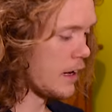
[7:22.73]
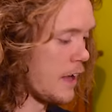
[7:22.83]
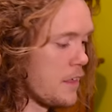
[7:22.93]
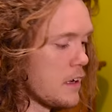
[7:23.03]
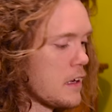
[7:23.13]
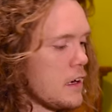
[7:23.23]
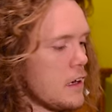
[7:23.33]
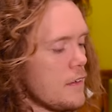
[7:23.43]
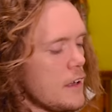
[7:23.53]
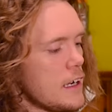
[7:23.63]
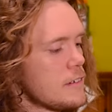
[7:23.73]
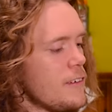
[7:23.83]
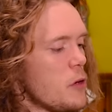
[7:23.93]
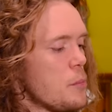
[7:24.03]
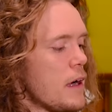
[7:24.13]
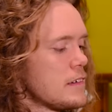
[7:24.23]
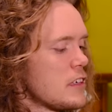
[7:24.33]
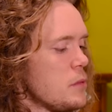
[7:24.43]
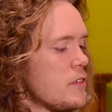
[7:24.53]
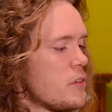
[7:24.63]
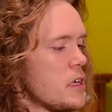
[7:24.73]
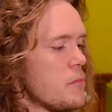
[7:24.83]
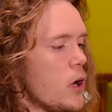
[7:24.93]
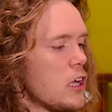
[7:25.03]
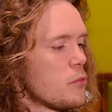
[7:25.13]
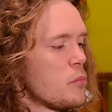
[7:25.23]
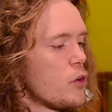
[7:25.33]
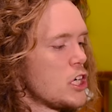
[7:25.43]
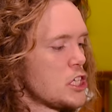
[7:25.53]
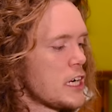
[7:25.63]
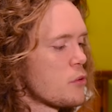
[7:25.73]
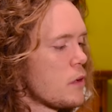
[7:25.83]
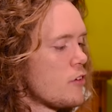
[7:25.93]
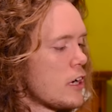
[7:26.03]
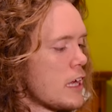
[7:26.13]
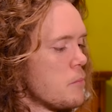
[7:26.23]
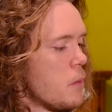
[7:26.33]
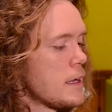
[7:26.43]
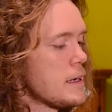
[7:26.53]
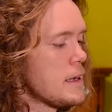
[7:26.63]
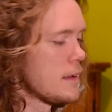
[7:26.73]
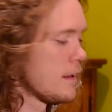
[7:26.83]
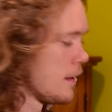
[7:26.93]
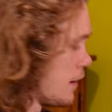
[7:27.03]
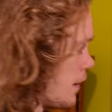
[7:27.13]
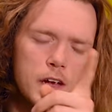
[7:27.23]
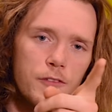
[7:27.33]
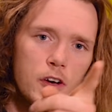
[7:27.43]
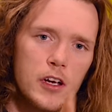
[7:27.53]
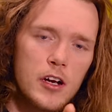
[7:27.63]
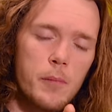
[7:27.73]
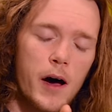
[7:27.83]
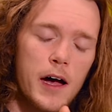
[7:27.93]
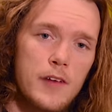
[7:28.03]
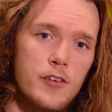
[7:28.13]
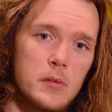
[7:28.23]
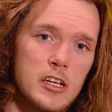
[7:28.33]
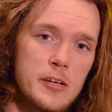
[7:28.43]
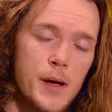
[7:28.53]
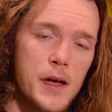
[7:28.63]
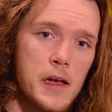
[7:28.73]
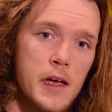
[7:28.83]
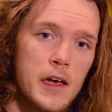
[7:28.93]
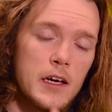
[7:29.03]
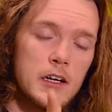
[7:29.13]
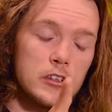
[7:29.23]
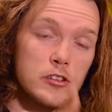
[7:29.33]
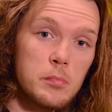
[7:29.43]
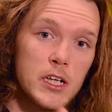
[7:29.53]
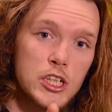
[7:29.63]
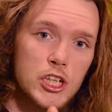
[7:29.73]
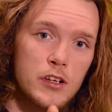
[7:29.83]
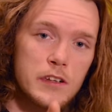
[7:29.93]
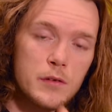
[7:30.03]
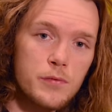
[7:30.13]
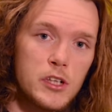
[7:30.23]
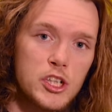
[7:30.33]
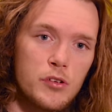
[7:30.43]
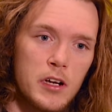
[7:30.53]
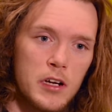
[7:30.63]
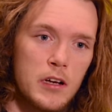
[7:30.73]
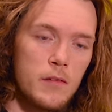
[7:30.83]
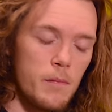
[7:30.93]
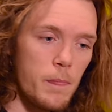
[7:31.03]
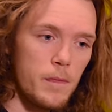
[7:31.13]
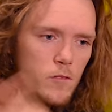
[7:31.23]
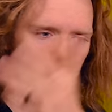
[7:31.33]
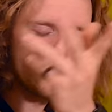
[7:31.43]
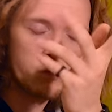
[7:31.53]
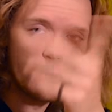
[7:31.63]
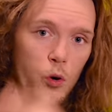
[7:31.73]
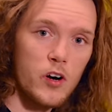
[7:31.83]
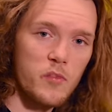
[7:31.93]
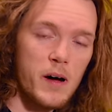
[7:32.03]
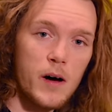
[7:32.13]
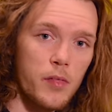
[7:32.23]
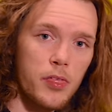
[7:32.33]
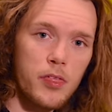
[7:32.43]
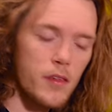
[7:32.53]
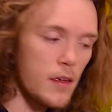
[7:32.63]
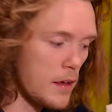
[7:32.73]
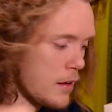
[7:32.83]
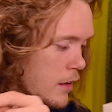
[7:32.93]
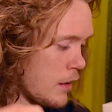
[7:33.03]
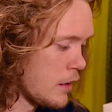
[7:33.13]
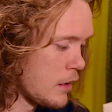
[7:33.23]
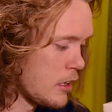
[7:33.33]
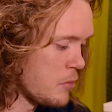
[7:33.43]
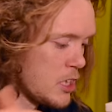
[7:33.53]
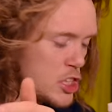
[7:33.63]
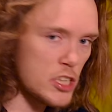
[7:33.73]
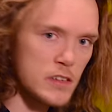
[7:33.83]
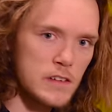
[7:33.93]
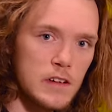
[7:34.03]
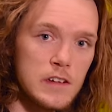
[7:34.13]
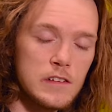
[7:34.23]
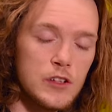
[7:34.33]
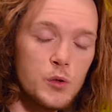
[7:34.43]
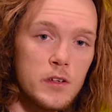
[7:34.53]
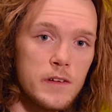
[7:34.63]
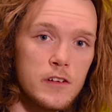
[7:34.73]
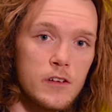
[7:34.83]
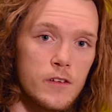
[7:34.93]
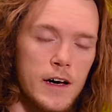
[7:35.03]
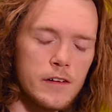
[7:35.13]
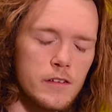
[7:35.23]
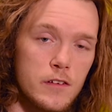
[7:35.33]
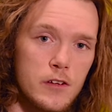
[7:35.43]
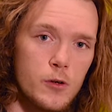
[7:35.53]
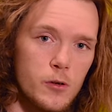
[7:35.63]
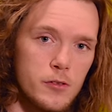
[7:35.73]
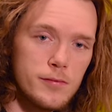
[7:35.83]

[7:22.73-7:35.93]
I think uh, the next film I buy is going to be from the Impossible Project whenever I get money. If you're going to buy from eBay, just make sure it's refrigerated, word of mouth, uh, and make sure it's at least newer than two thousand two.